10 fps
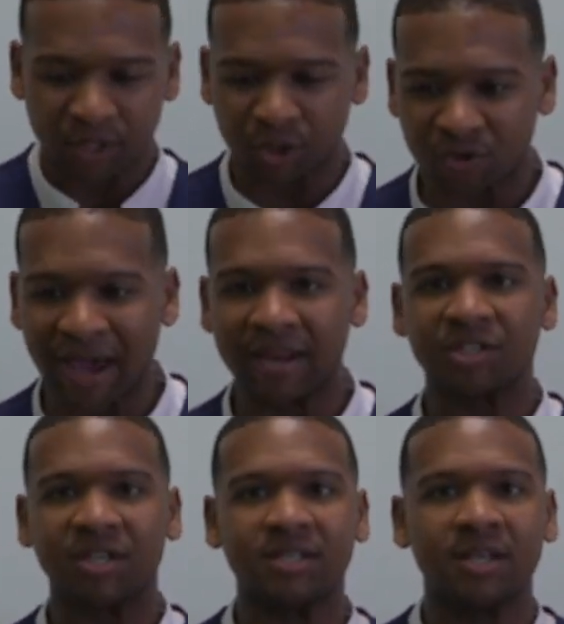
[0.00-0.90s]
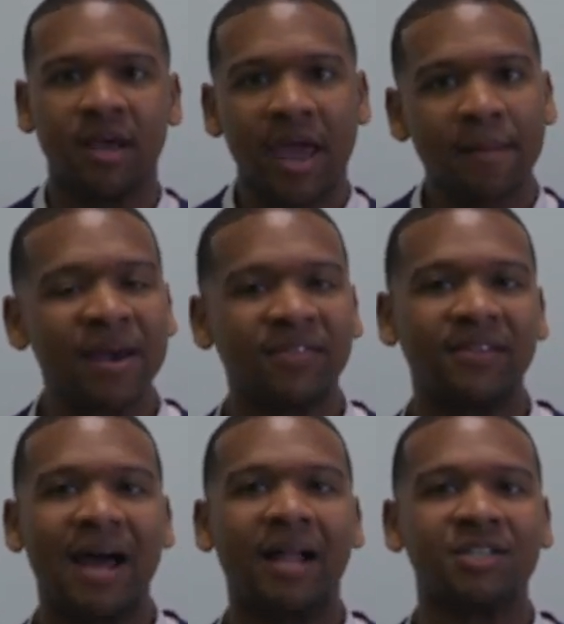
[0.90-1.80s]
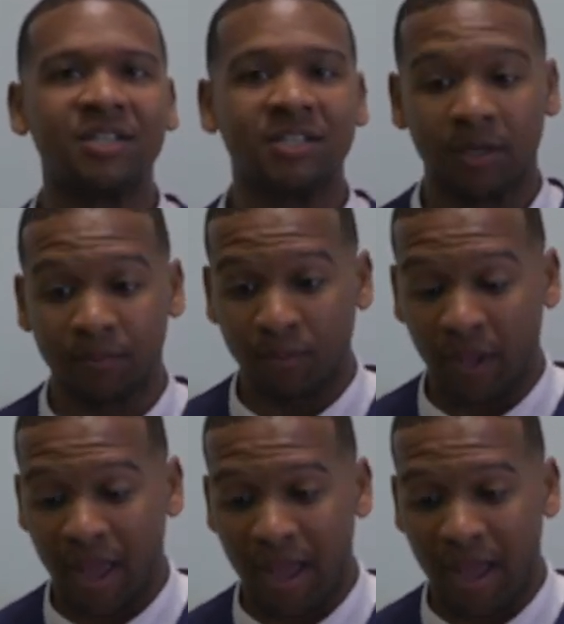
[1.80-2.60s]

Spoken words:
there's strategies, and methodologies to